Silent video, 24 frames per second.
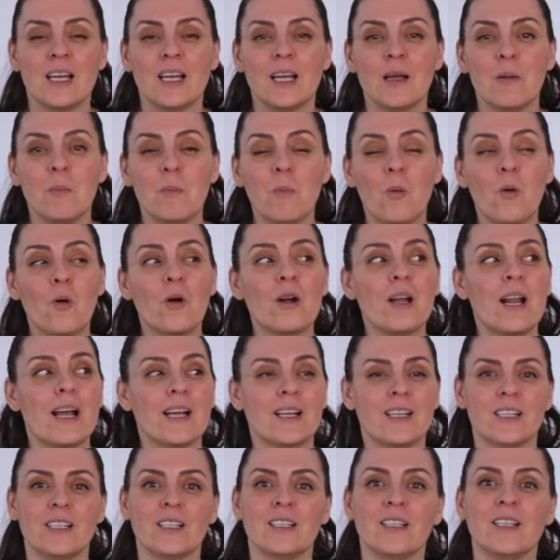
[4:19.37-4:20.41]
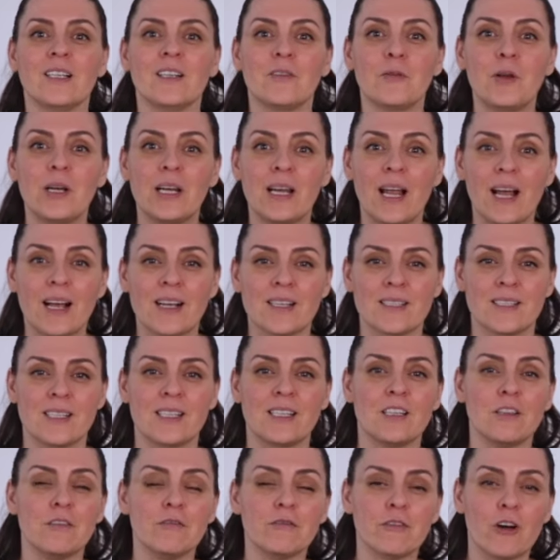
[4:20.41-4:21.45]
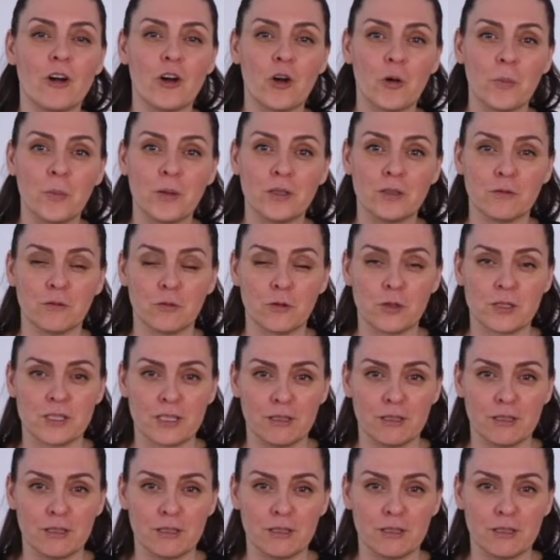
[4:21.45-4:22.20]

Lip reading: and more like a relaxing environment for